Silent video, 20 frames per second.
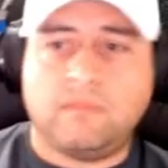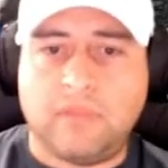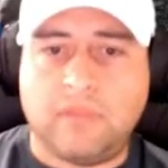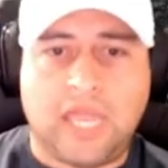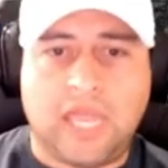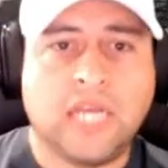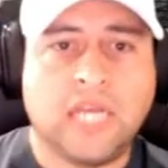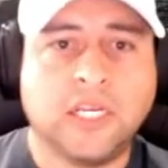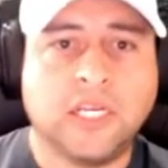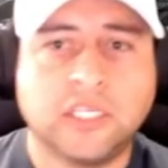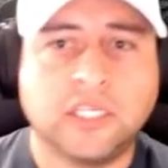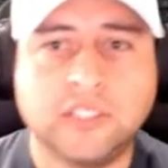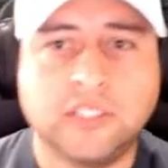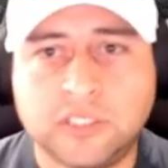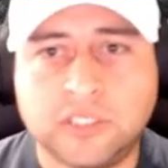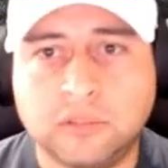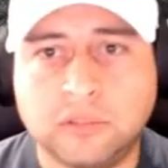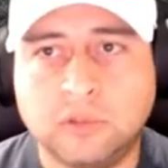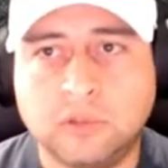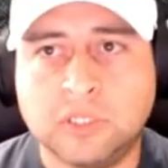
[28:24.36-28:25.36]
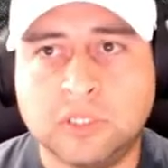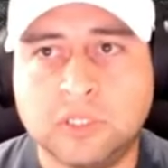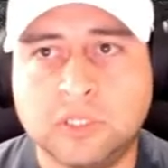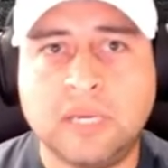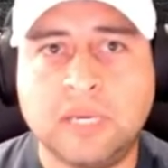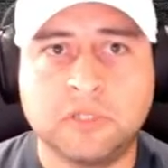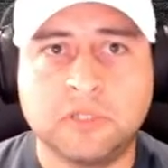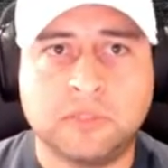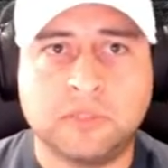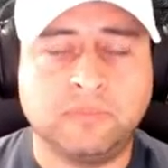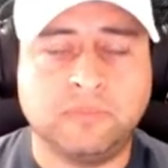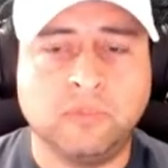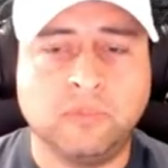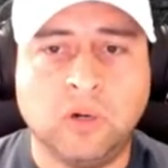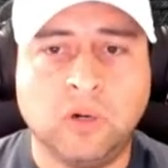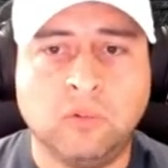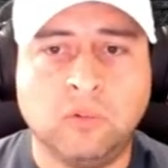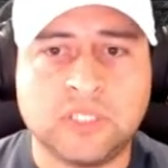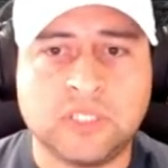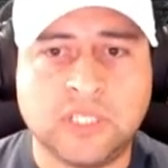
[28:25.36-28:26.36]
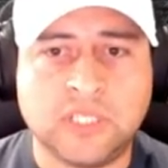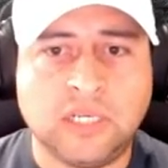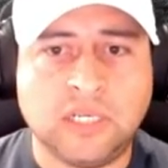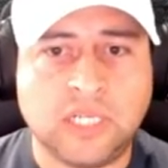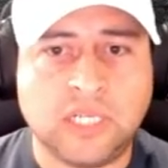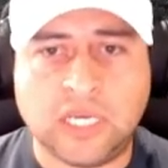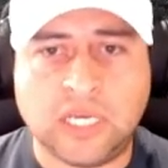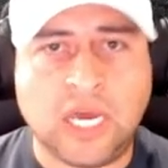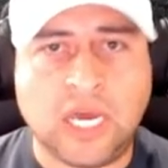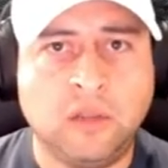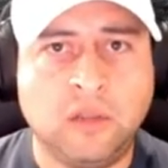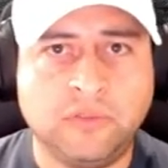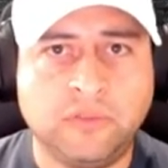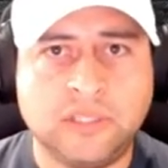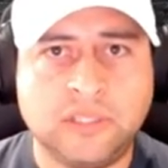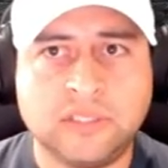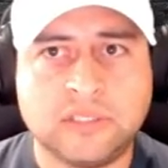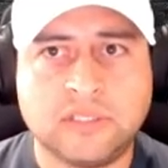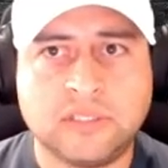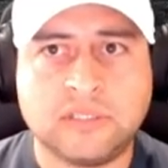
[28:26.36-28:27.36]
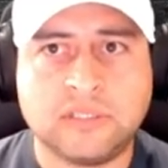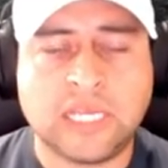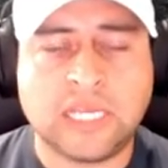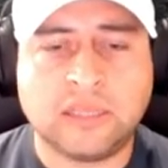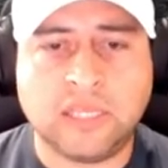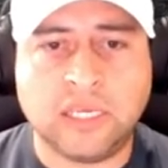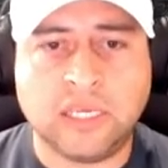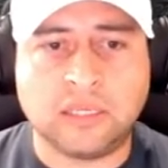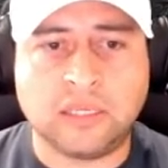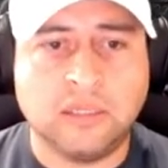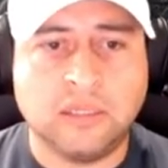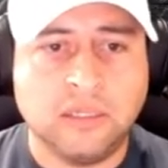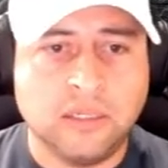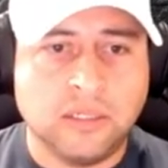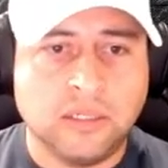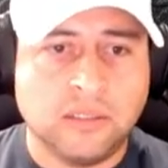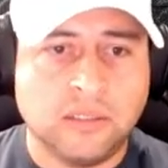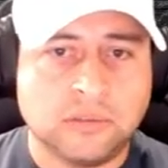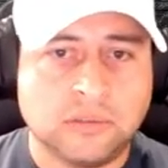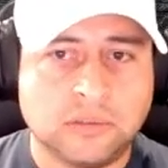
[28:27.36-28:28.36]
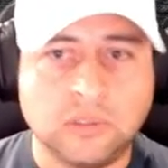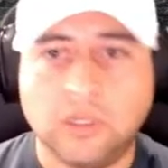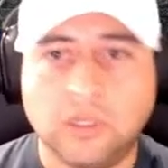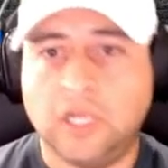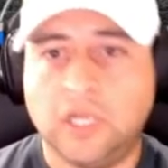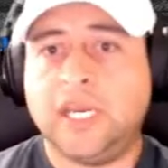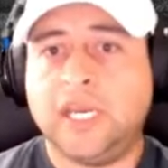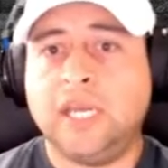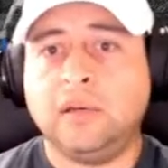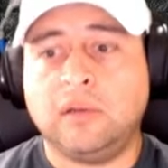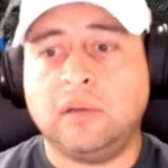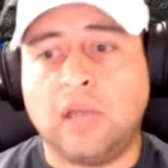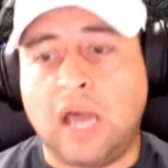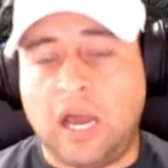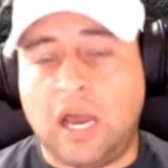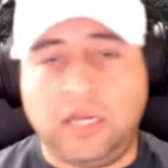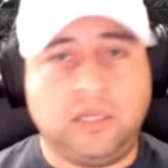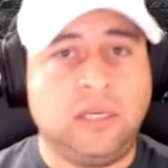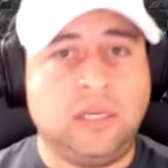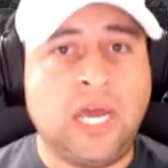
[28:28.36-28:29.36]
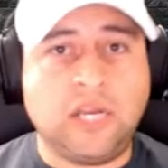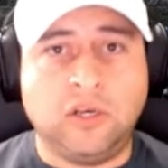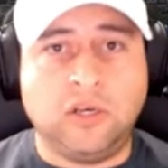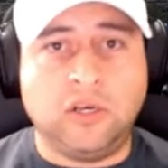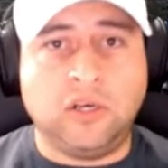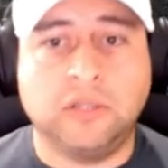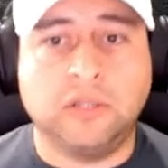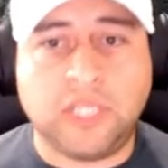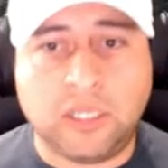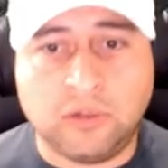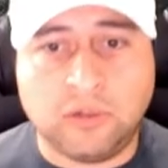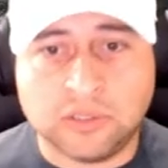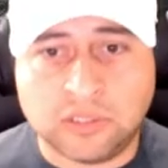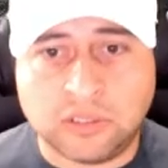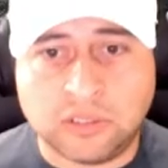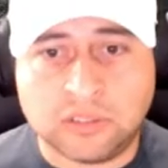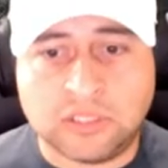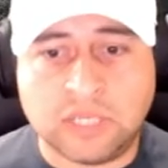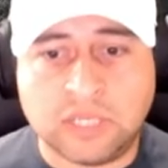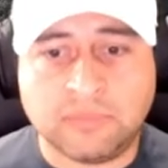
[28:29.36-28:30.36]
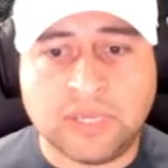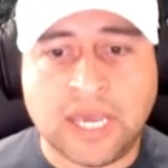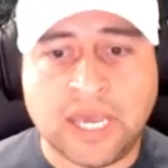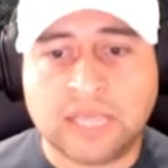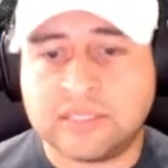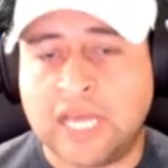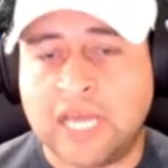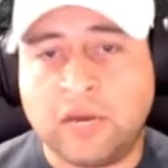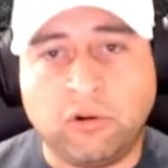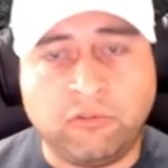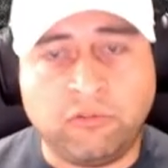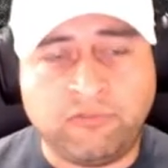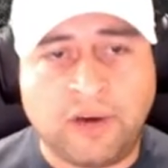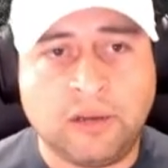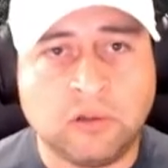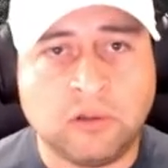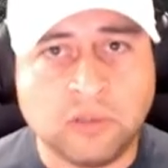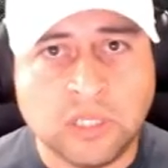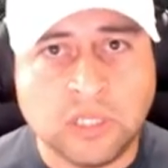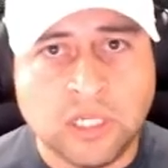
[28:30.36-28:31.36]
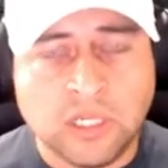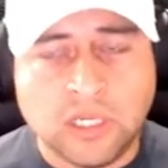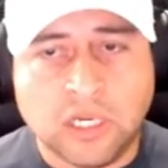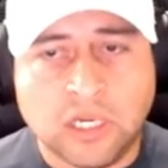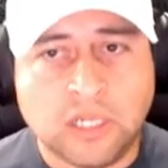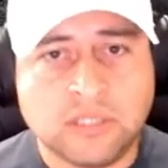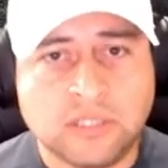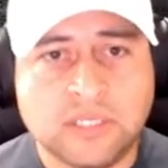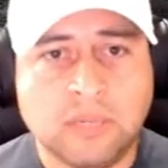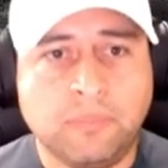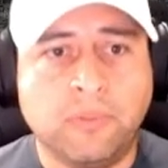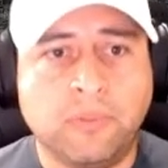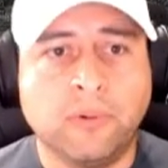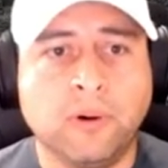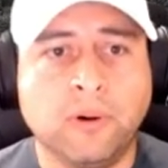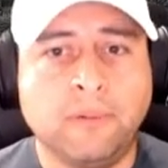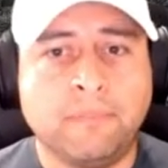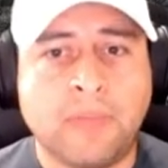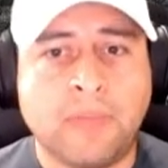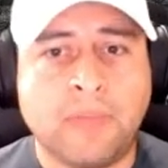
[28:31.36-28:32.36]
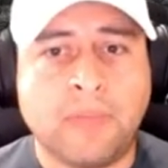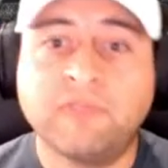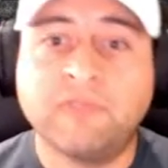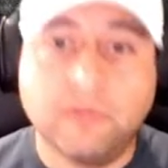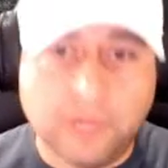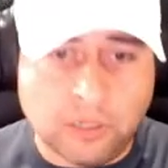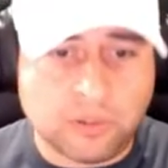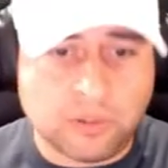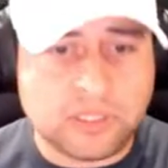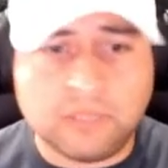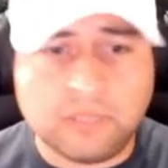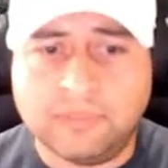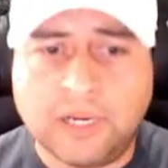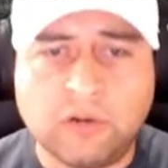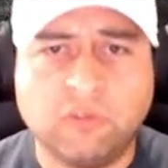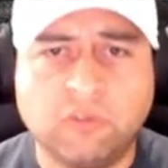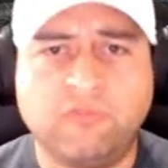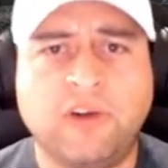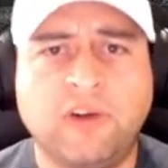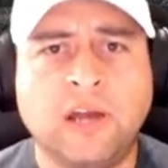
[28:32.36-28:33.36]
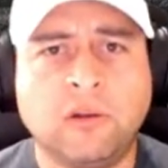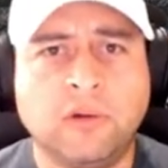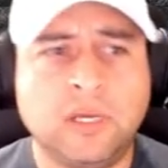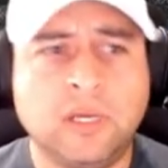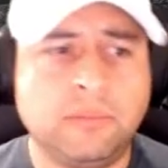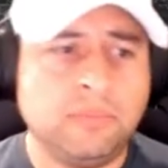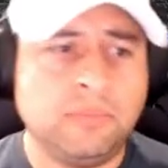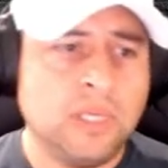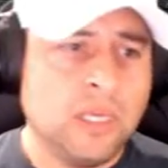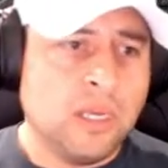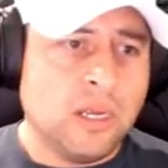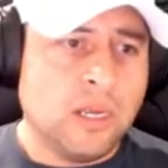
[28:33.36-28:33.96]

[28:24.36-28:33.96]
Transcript: And in conjunction with what Tim was saying, like, I don't think this is that thing. So again, I did not know that he was on the Timcast. I don't follow Tim Pool. I'm familiar with him, but I don't follow him.